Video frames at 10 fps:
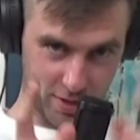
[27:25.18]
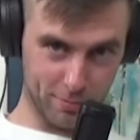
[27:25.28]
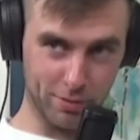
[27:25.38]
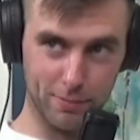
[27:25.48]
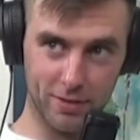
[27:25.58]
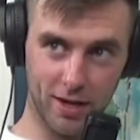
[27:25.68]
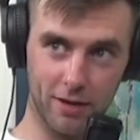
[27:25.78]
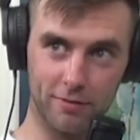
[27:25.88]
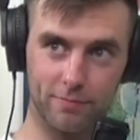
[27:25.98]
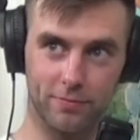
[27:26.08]
We're going to bleep it
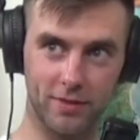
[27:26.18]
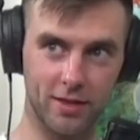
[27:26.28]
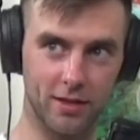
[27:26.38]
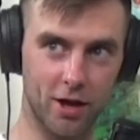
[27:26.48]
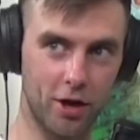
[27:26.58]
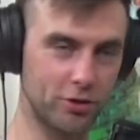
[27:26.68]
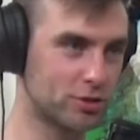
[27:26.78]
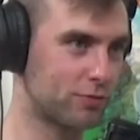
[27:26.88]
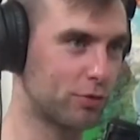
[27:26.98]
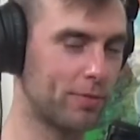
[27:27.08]
out. I'll
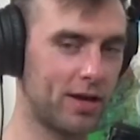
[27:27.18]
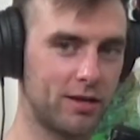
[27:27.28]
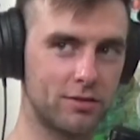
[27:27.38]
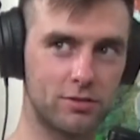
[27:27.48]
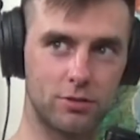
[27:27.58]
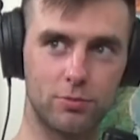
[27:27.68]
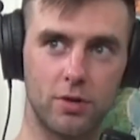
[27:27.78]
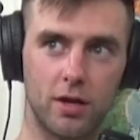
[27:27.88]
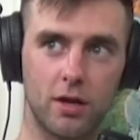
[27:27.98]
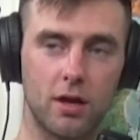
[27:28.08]
just format it in a certain
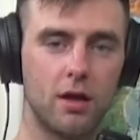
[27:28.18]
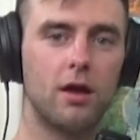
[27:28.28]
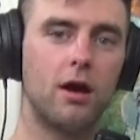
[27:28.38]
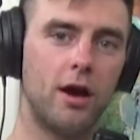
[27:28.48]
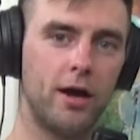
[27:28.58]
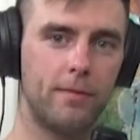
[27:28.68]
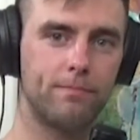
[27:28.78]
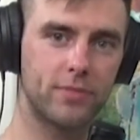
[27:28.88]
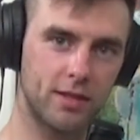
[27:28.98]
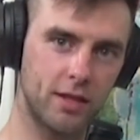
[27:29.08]
way. All right,
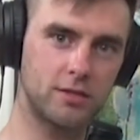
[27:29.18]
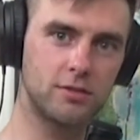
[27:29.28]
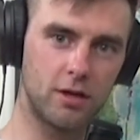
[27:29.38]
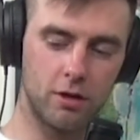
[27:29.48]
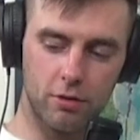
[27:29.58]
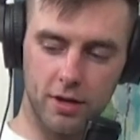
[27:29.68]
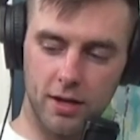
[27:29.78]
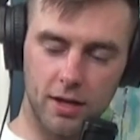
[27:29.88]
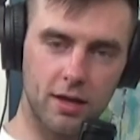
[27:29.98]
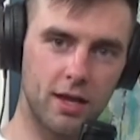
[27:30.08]
let us know
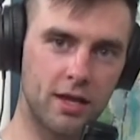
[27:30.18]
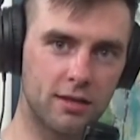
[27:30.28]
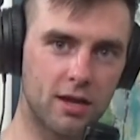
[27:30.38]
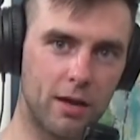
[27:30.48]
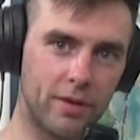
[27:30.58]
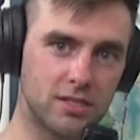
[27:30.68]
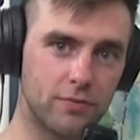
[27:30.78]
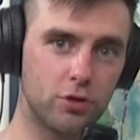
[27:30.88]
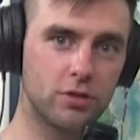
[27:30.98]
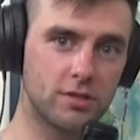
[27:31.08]
in the comments
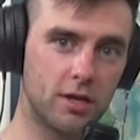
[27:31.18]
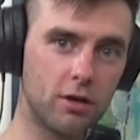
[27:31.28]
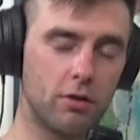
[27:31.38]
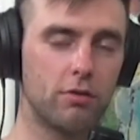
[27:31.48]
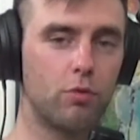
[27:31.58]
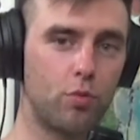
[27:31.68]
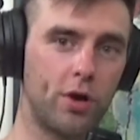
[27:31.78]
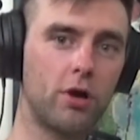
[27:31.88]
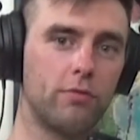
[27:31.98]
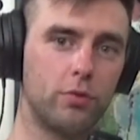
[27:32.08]
if you can tell
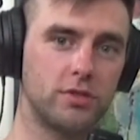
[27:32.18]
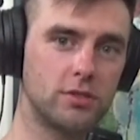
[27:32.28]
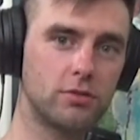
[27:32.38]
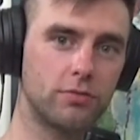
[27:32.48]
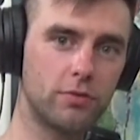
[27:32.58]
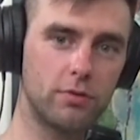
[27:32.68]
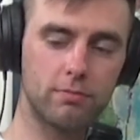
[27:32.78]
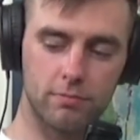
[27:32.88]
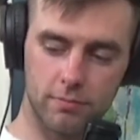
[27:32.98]
where our voices are from.